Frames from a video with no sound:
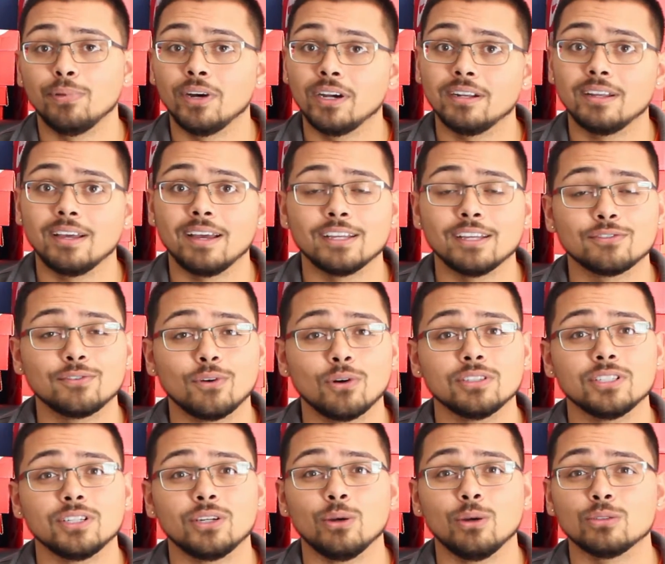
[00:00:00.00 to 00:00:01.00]
but as far
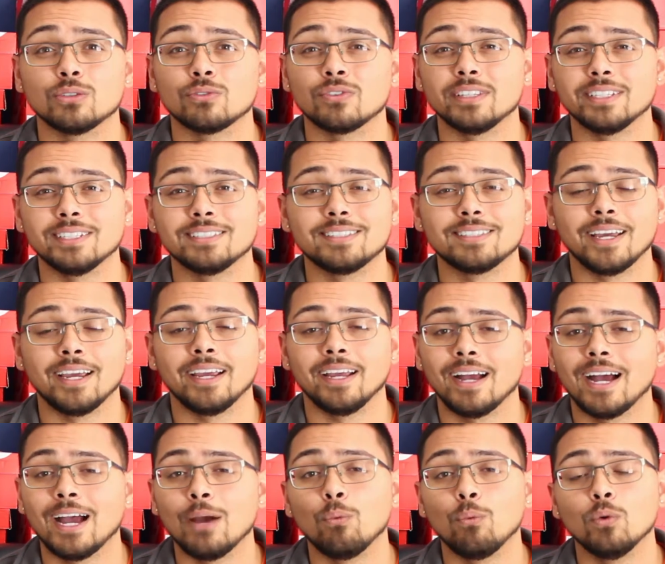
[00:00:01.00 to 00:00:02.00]
as it goes on release day,
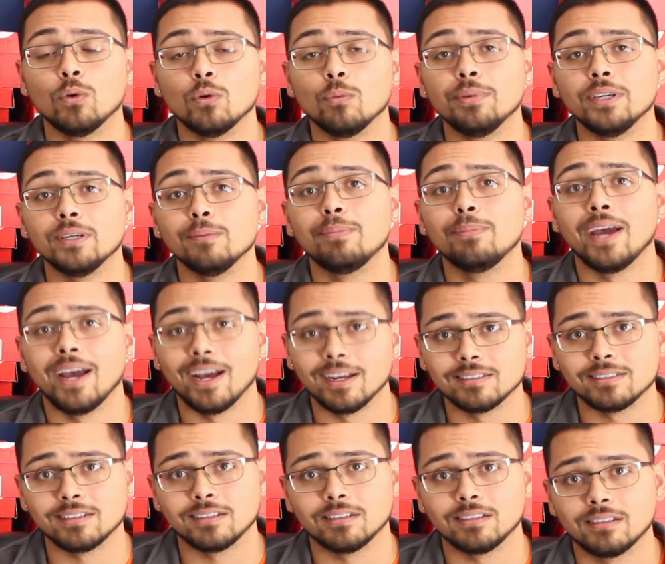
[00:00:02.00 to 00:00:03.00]
I will be
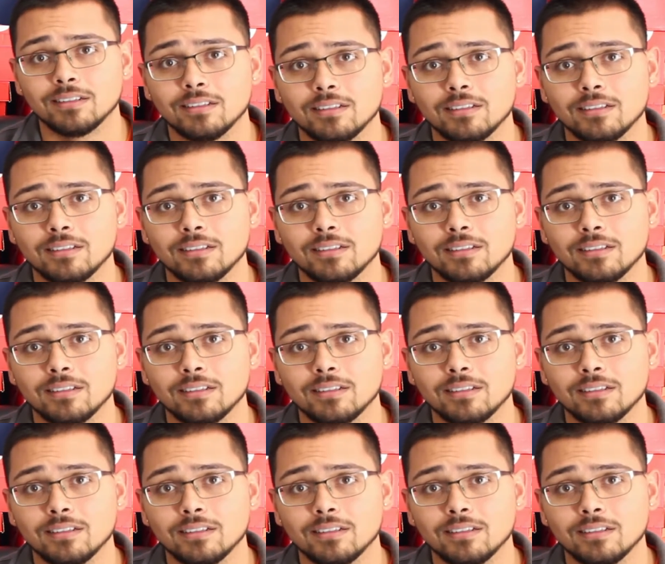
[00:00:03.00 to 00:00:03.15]
passing.